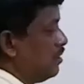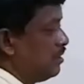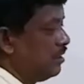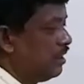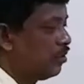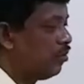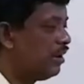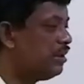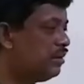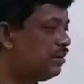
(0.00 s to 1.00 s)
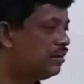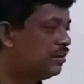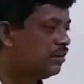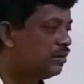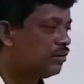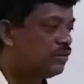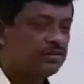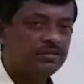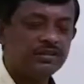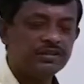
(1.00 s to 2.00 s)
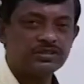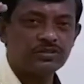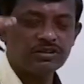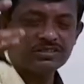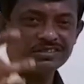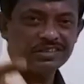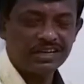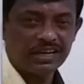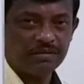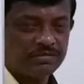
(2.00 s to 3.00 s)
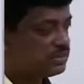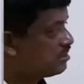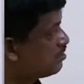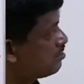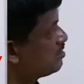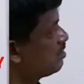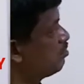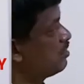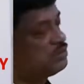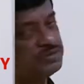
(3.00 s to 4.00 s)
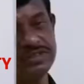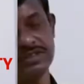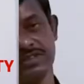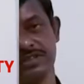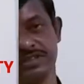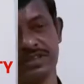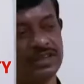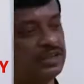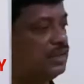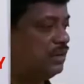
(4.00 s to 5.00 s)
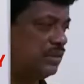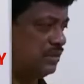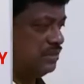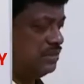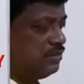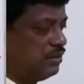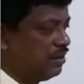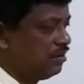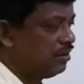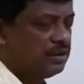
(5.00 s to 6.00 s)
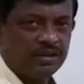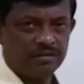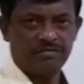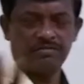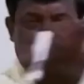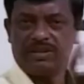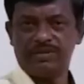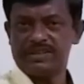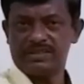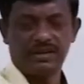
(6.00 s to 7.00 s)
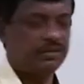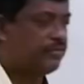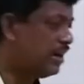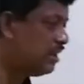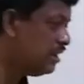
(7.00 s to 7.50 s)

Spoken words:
A coin is tossed 3 times. So sample space is this. Just events are defined.